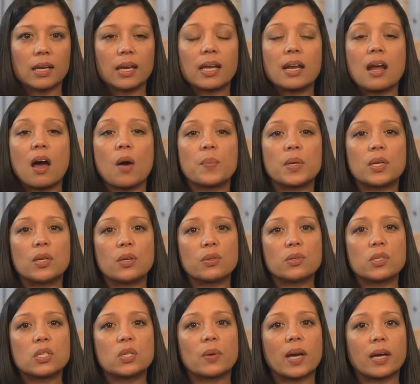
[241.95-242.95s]
cannot be
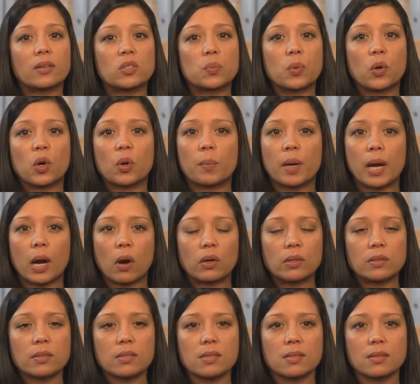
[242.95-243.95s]
used to export
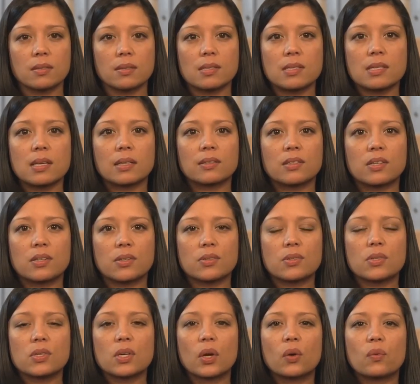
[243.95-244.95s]
barrels,
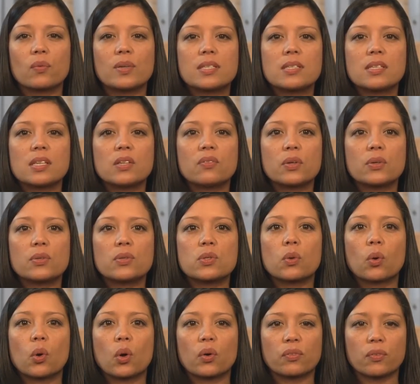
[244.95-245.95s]
cylinders,
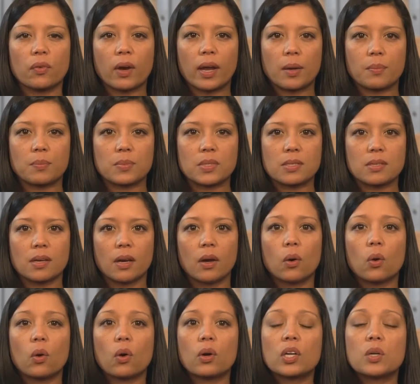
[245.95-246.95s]
receivers, or frames,
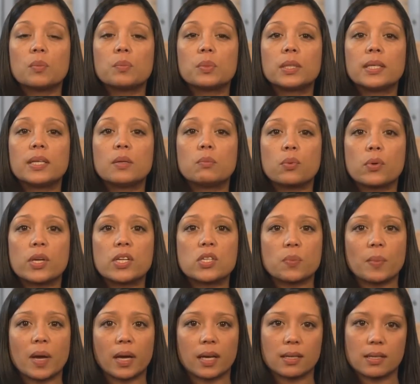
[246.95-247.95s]
or complete
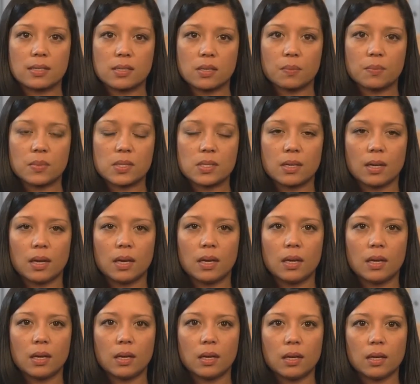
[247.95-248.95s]
breech mechanisms.
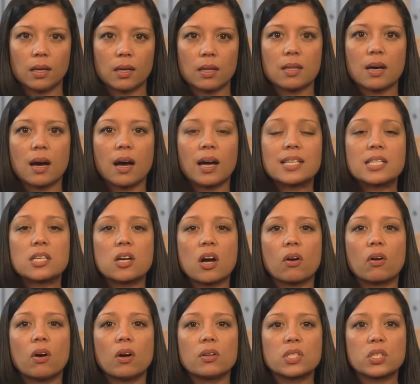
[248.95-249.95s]
The
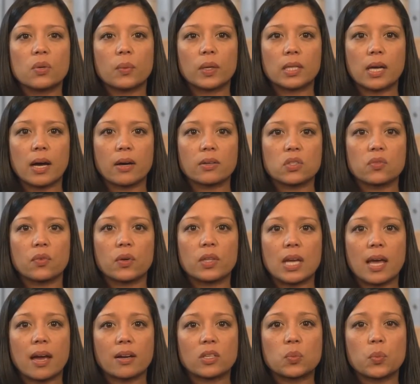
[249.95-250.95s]
ITAR also allows for
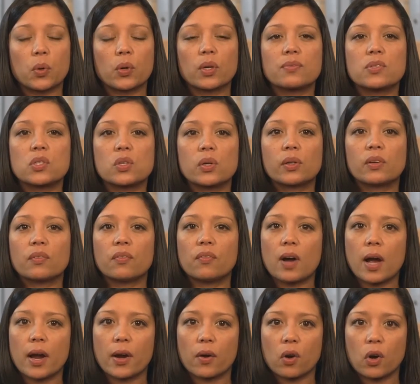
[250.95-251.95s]
the export of certain
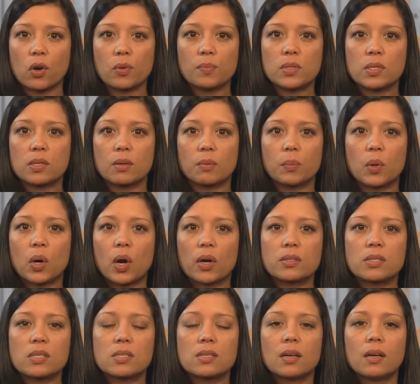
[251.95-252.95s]
firearms,
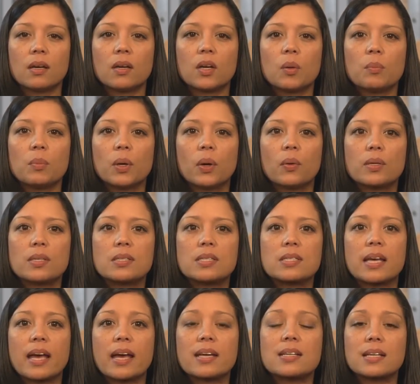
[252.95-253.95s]
parts,
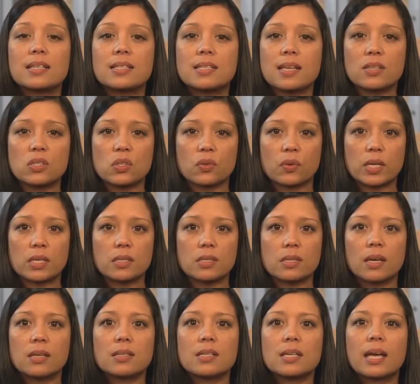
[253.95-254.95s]
components, and
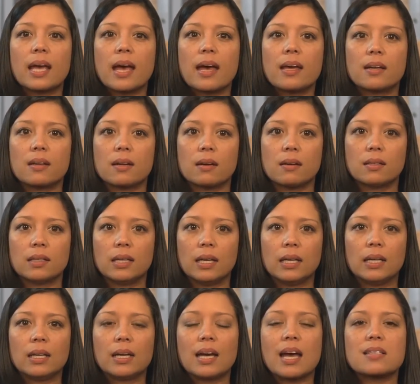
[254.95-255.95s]
accessories to Canada,
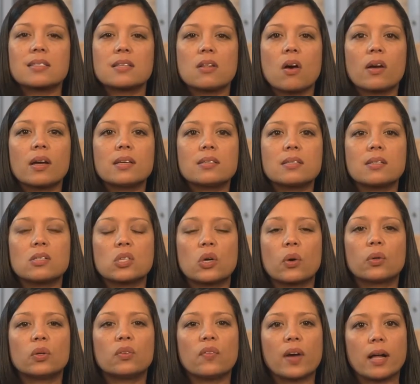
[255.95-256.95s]
as long as the
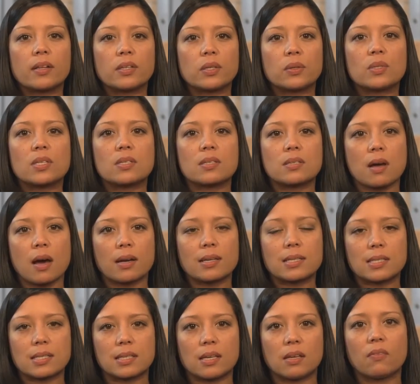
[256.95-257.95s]
total value does not
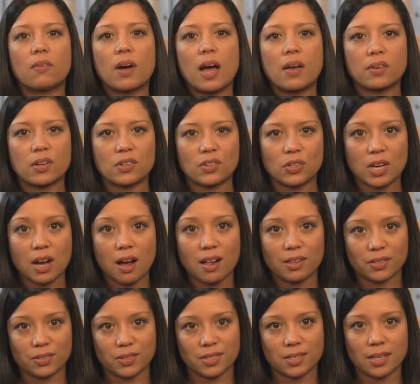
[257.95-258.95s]
exceed
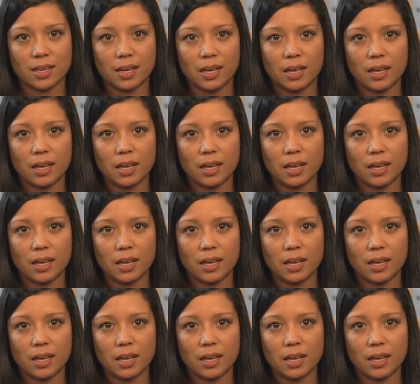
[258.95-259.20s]
$500.